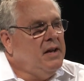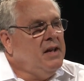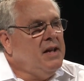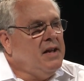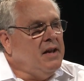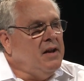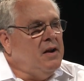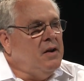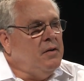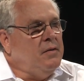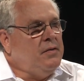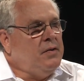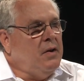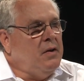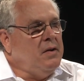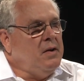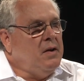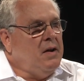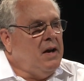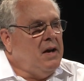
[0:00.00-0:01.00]

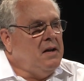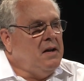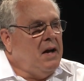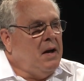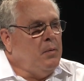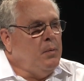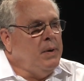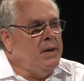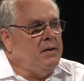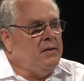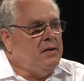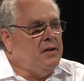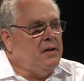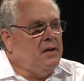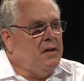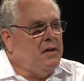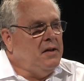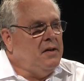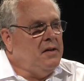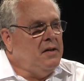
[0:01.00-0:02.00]
I went to
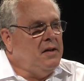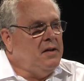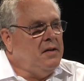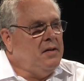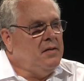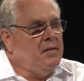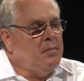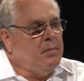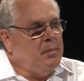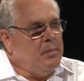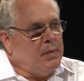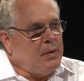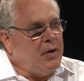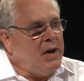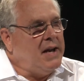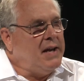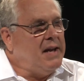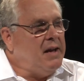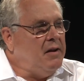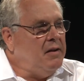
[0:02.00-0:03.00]
the
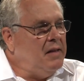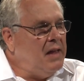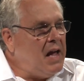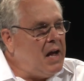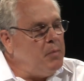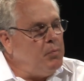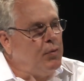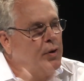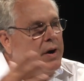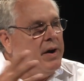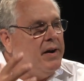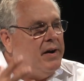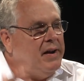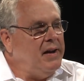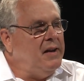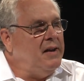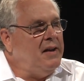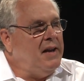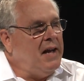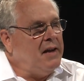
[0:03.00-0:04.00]
McCracken County
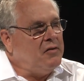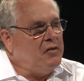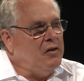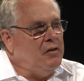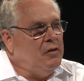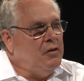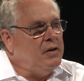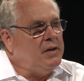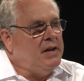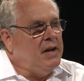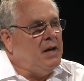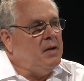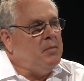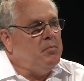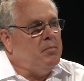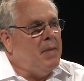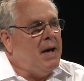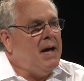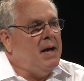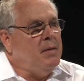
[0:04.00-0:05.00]
Library and actually looked up
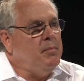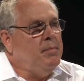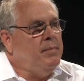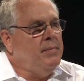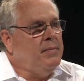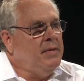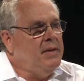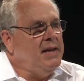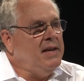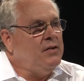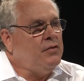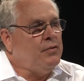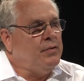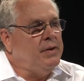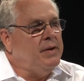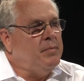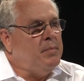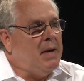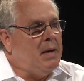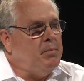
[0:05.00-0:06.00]
the
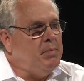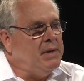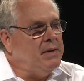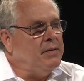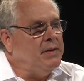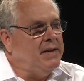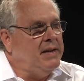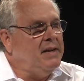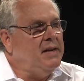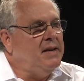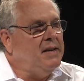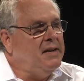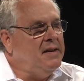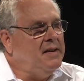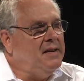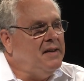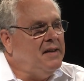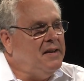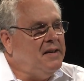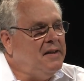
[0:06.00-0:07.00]
history of my building,
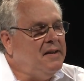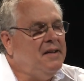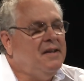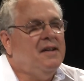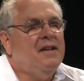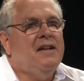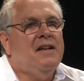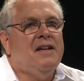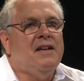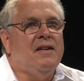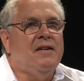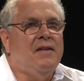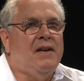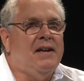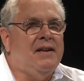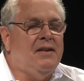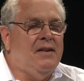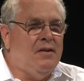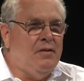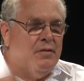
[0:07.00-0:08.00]
and I
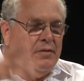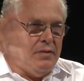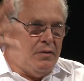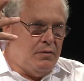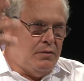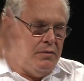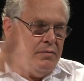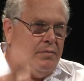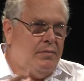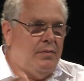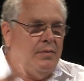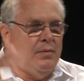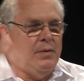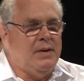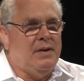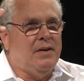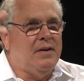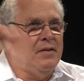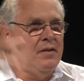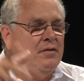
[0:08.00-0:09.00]
had to use those, what
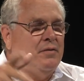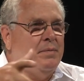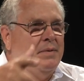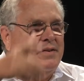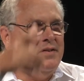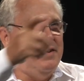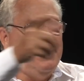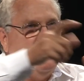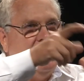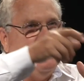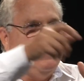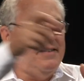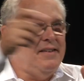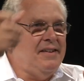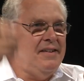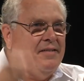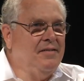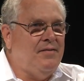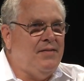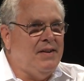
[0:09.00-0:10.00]
do you call those machines?
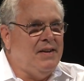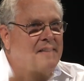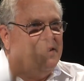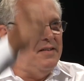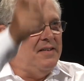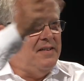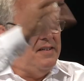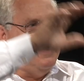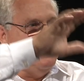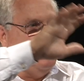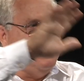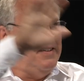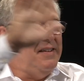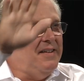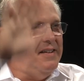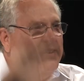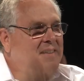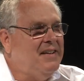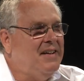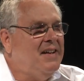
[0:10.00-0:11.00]
The video
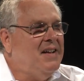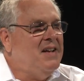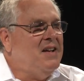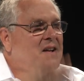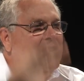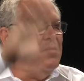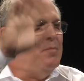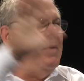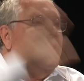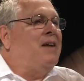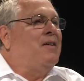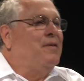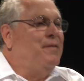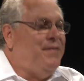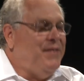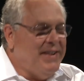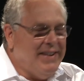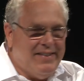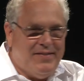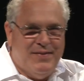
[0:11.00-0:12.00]

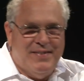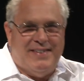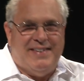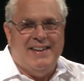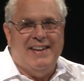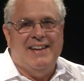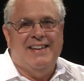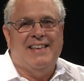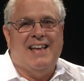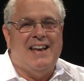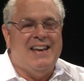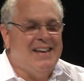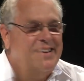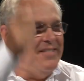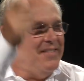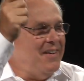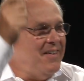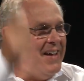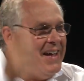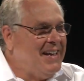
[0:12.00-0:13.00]
microfiche machines. I didn't
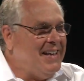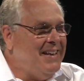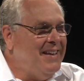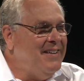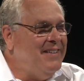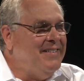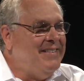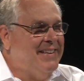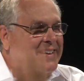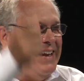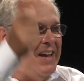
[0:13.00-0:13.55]
even know how to use it.